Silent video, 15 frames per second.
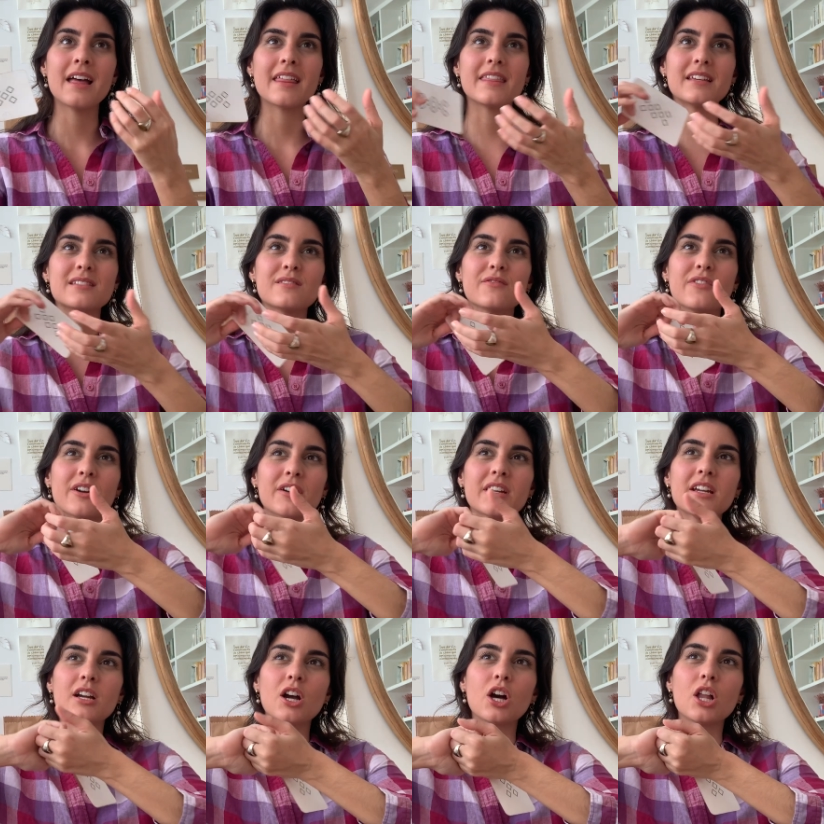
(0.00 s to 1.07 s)
this
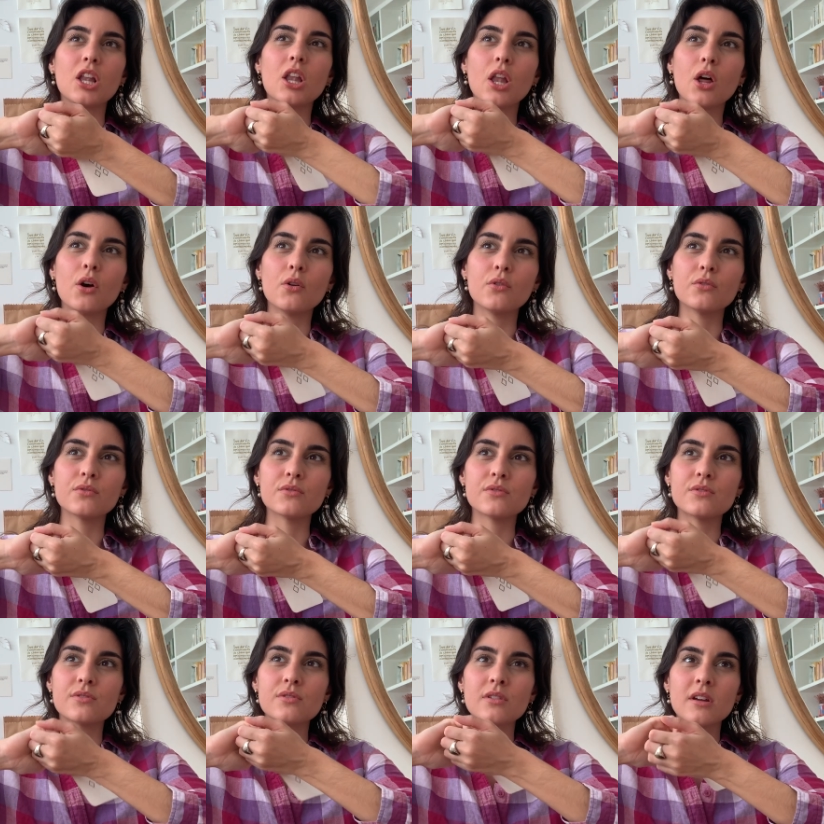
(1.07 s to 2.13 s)
very
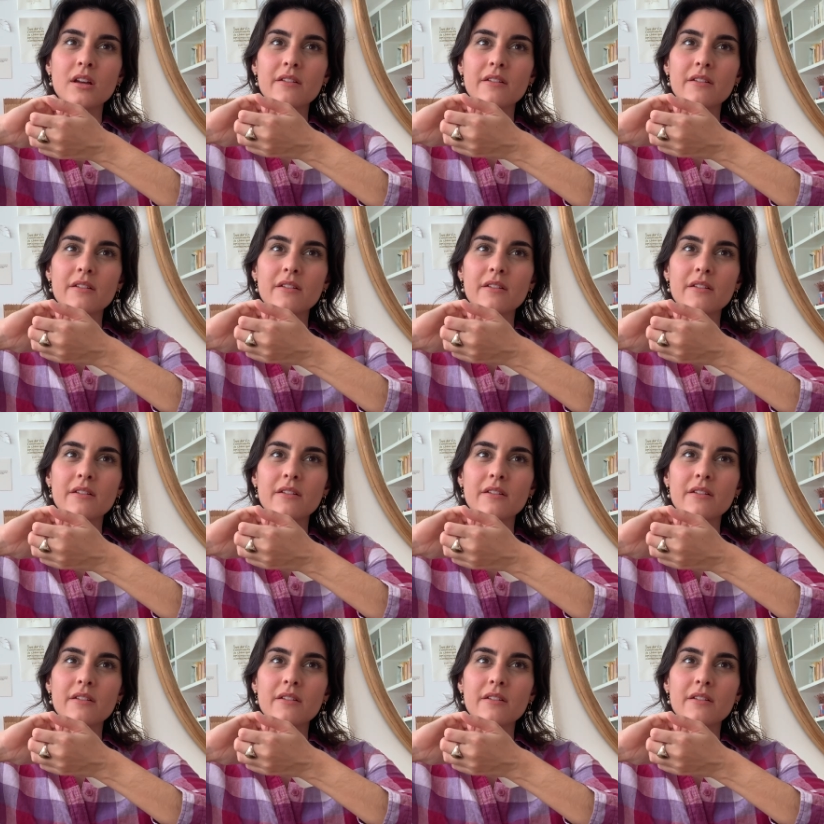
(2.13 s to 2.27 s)
close,